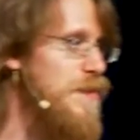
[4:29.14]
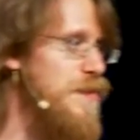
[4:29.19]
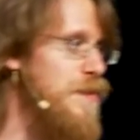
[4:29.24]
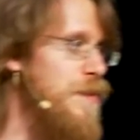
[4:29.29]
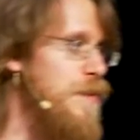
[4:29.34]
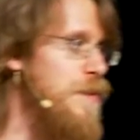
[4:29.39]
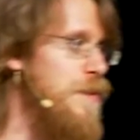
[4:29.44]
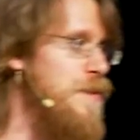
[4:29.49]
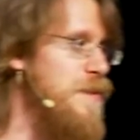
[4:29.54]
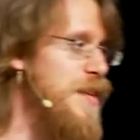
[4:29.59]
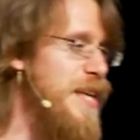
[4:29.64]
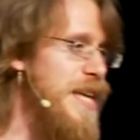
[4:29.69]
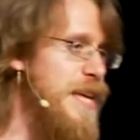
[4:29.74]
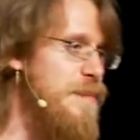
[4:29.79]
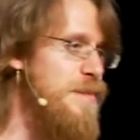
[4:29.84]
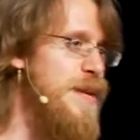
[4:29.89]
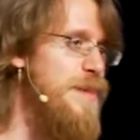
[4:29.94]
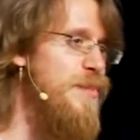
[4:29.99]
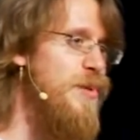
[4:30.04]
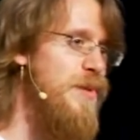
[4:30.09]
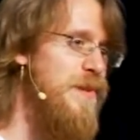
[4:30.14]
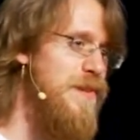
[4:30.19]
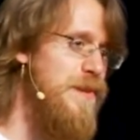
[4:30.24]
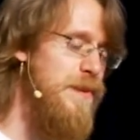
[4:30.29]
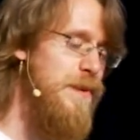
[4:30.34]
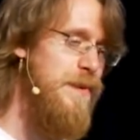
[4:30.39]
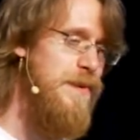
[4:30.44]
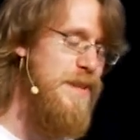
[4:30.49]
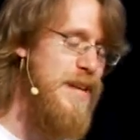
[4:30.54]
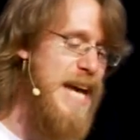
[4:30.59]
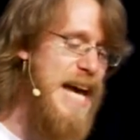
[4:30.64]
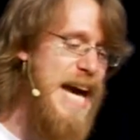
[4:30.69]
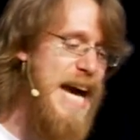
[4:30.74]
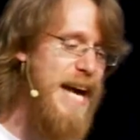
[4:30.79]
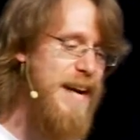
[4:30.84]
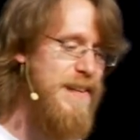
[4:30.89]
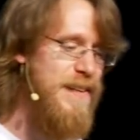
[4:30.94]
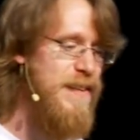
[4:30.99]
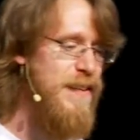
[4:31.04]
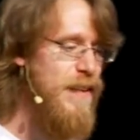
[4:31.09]
to get people to
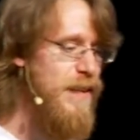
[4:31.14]
act.